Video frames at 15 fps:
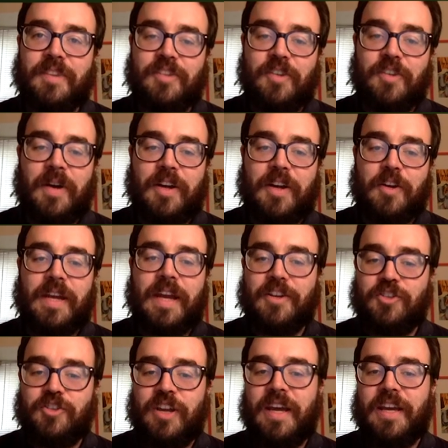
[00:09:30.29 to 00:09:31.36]
So I
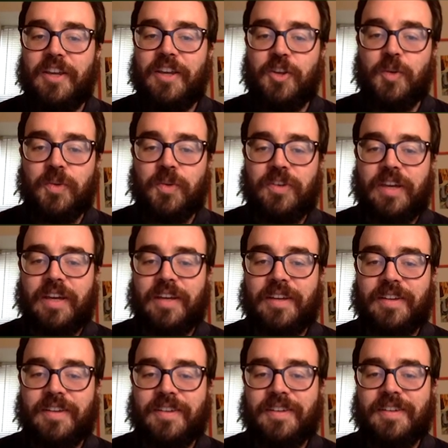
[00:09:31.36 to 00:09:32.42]
create J using